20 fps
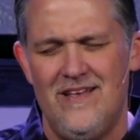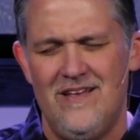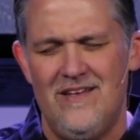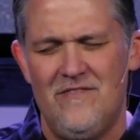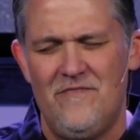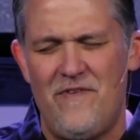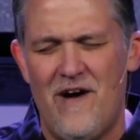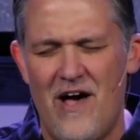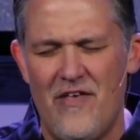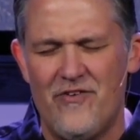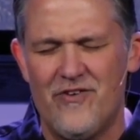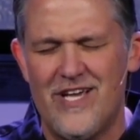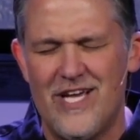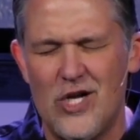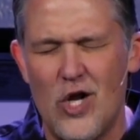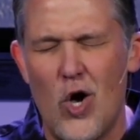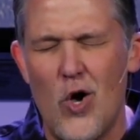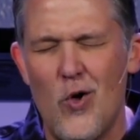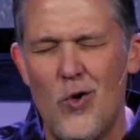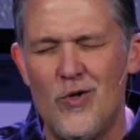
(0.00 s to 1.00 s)
Father, get
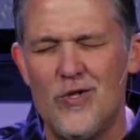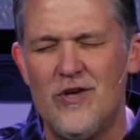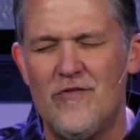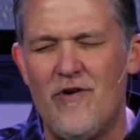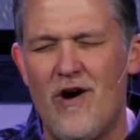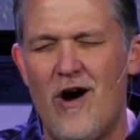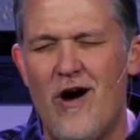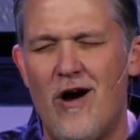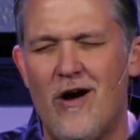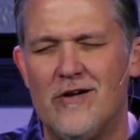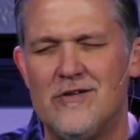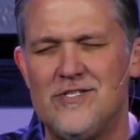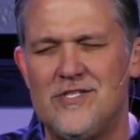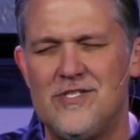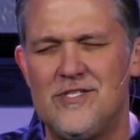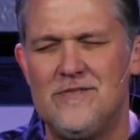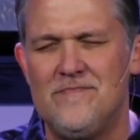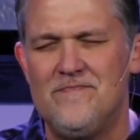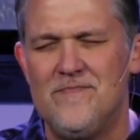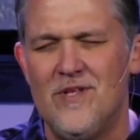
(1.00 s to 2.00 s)
a hold of our
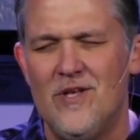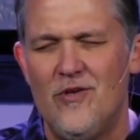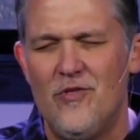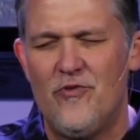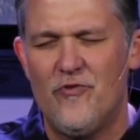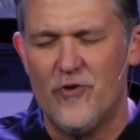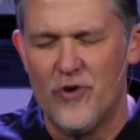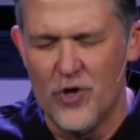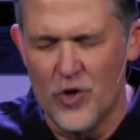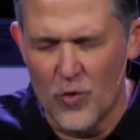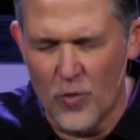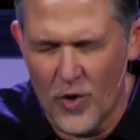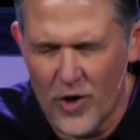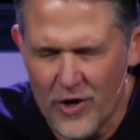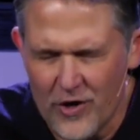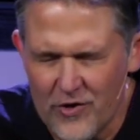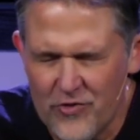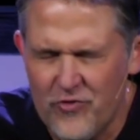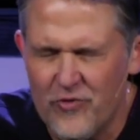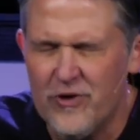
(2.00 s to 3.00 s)
hearts through your
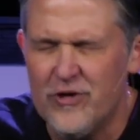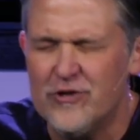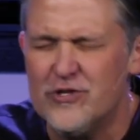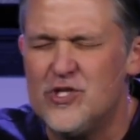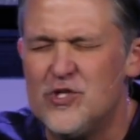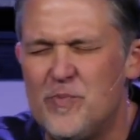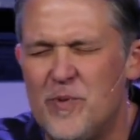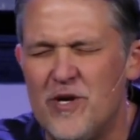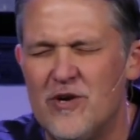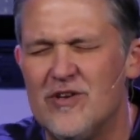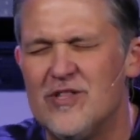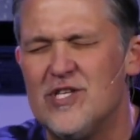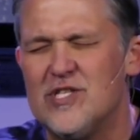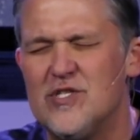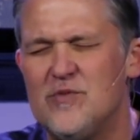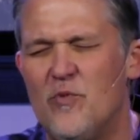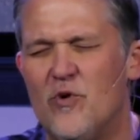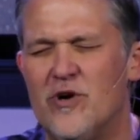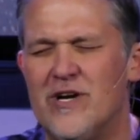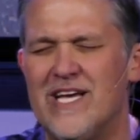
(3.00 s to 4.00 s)
word, through your spirit this
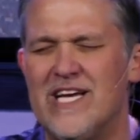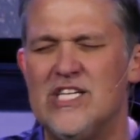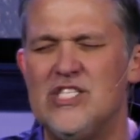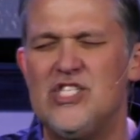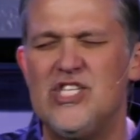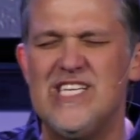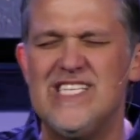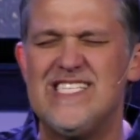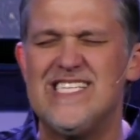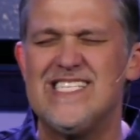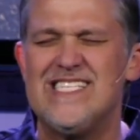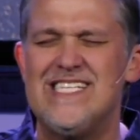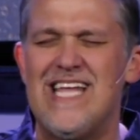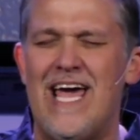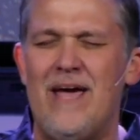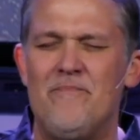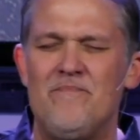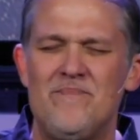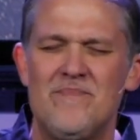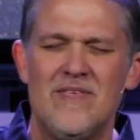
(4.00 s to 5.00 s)
morning. In Jesus'
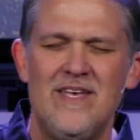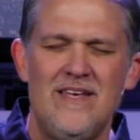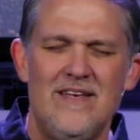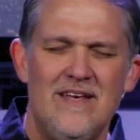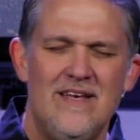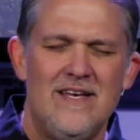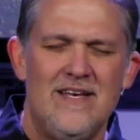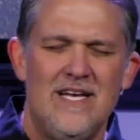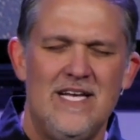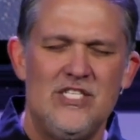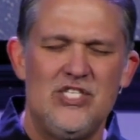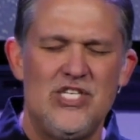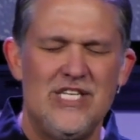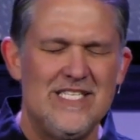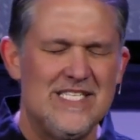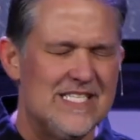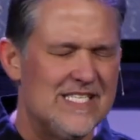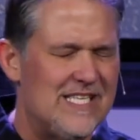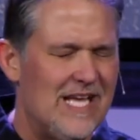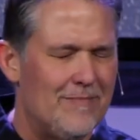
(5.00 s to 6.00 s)
name, in
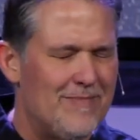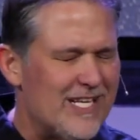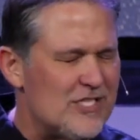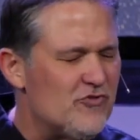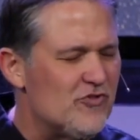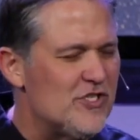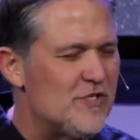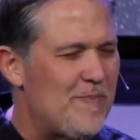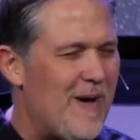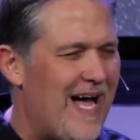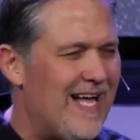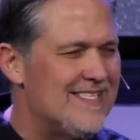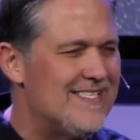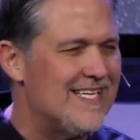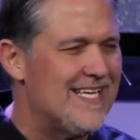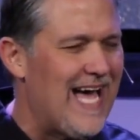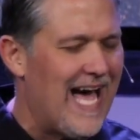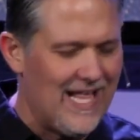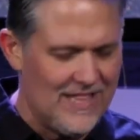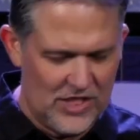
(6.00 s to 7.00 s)
Jesus' name. Let's respond to
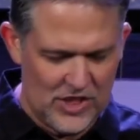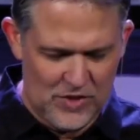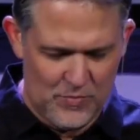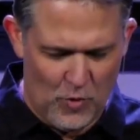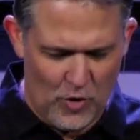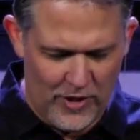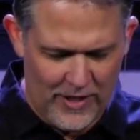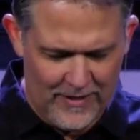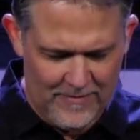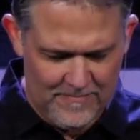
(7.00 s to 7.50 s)
God this morning.